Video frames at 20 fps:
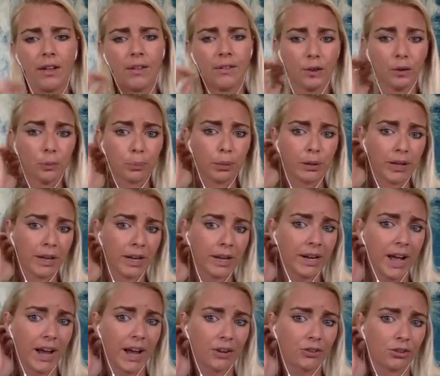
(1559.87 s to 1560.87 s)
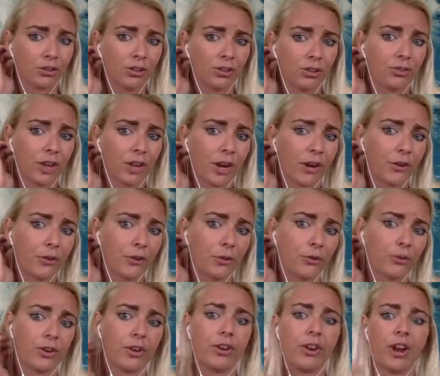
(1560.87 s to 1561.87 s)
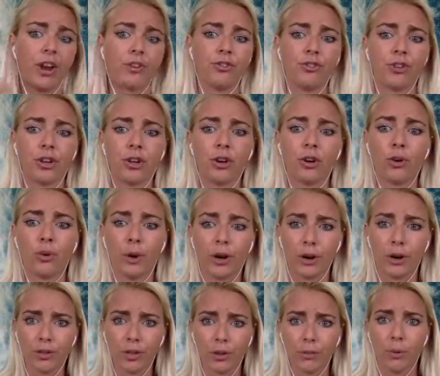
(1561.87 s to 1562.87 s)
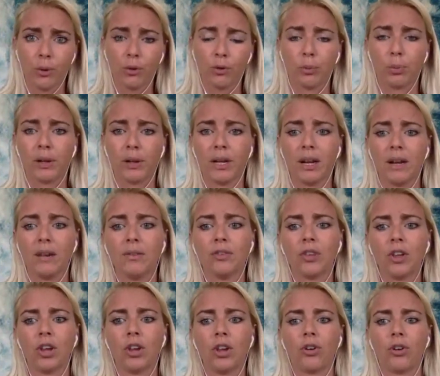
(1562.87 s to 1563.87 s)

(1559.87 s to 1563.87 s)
this plant actually cycles nitrogen quicker than most plants and